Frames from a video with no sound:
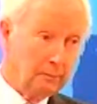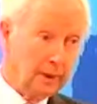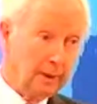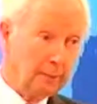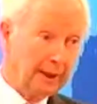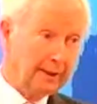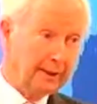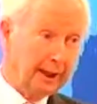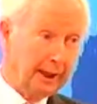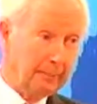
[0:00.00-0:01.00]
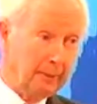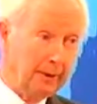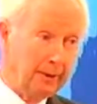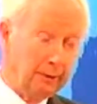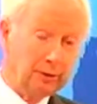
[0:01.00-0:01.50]
And by the time
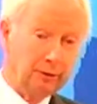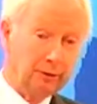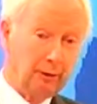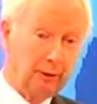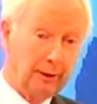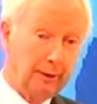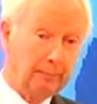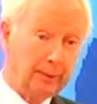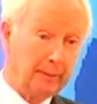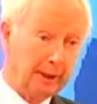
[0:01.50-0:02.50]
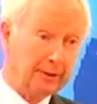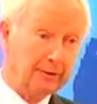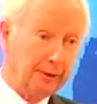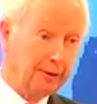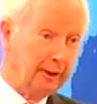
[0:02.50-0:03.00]
those four prime
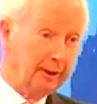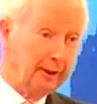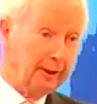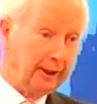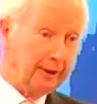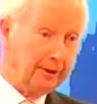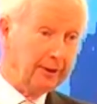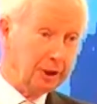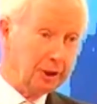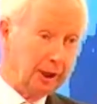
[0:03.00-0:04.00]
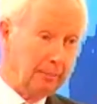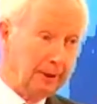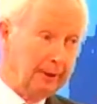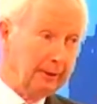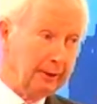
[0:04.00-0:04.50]
ministers had done their job,
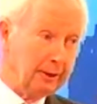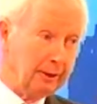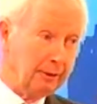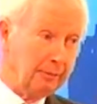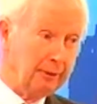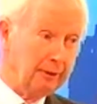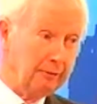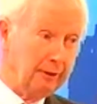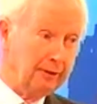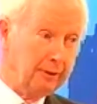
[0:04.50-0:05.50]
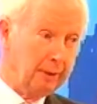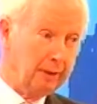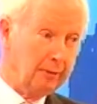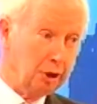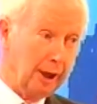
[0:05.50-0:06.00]
the country was in reasonably
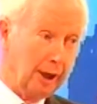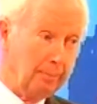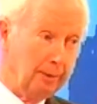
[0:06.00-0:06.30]
good shape,